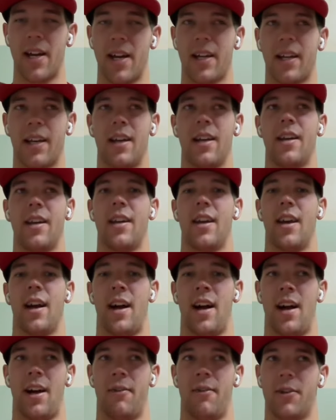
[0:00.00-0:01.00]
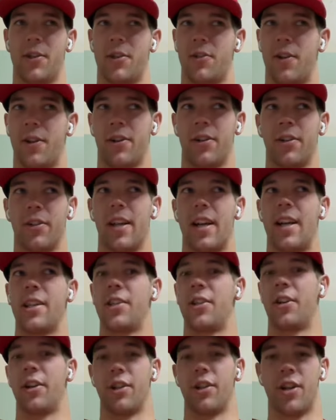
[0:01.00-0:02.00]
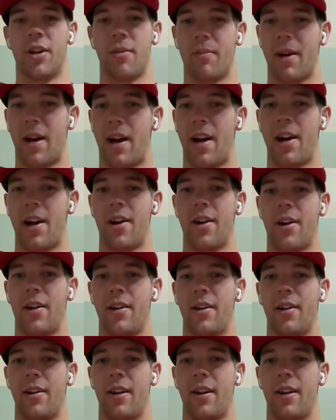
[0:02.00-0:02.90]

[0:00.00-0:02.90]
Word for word: bike. Uh, with stronger legs, you can jump higher.